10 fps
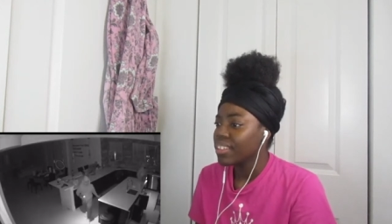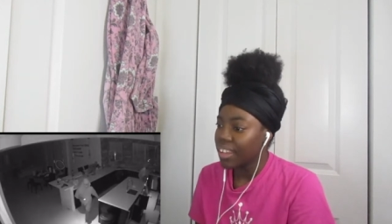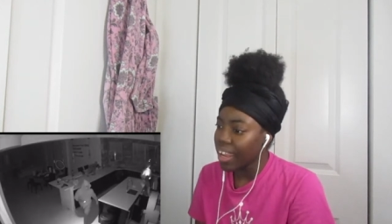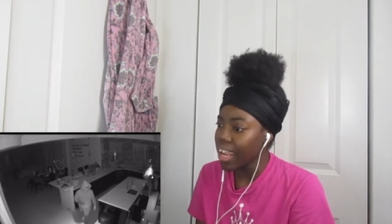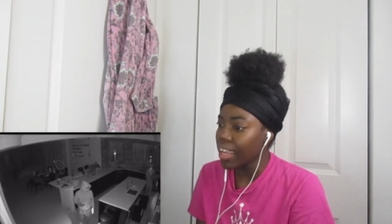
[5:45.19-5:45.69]

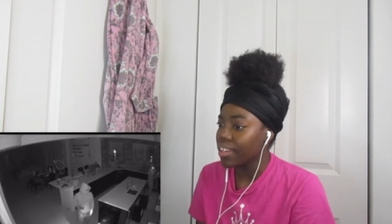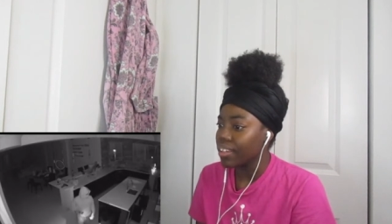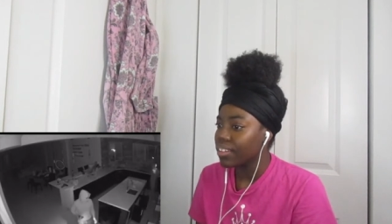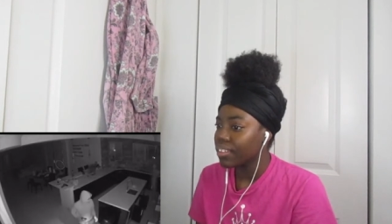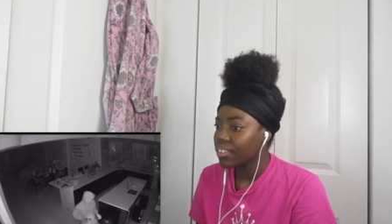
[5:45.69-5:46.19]

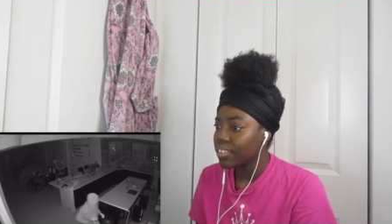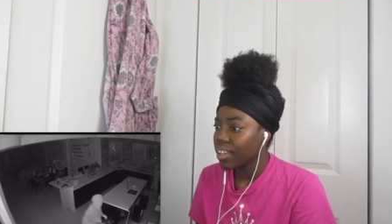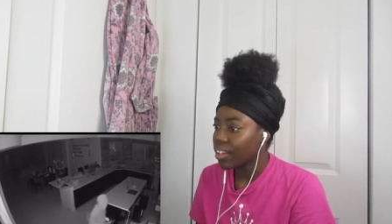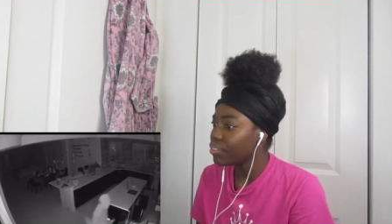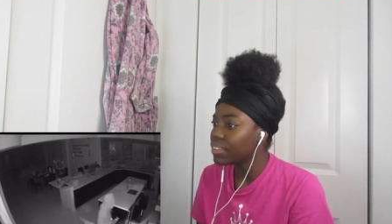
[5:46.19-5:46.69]
Dang.
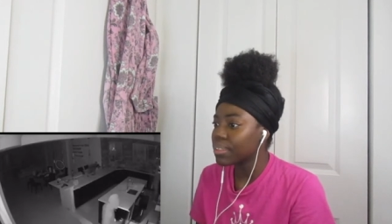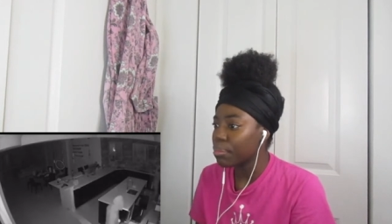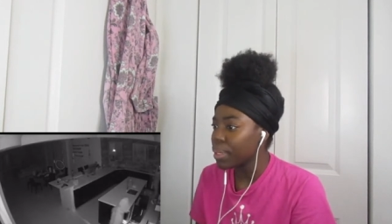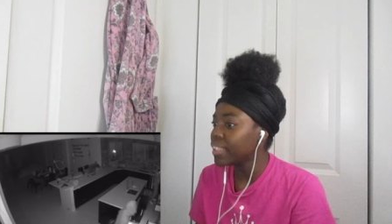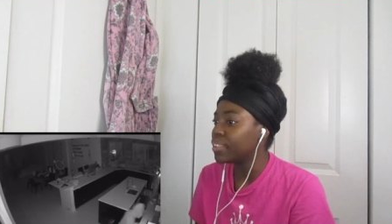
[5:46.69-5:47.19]
I know it's a
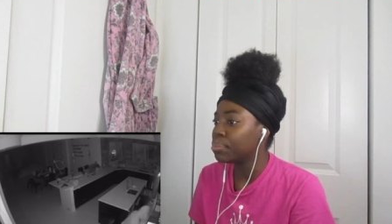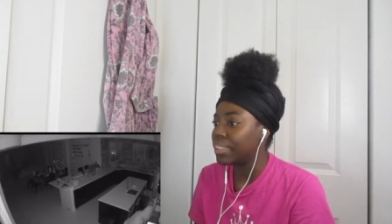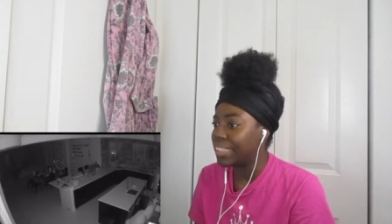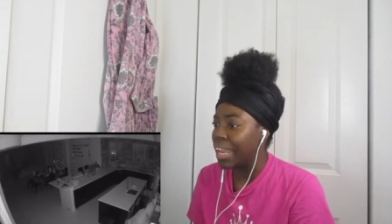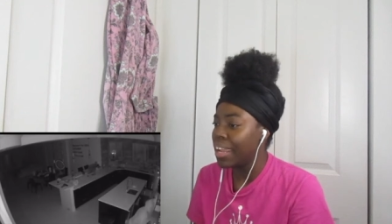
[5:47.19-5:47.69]
mansion,
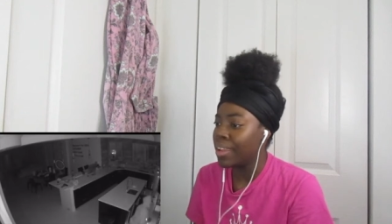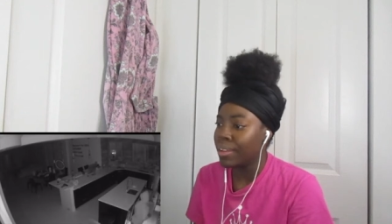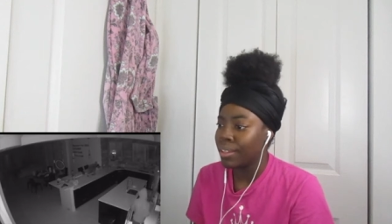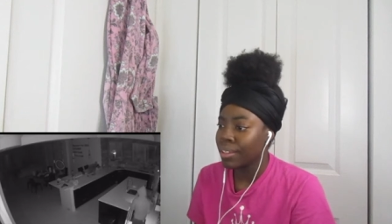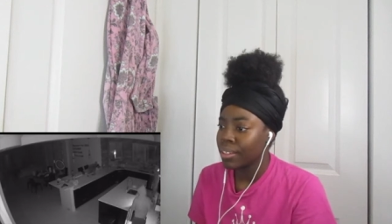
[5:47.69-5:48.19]
but dang.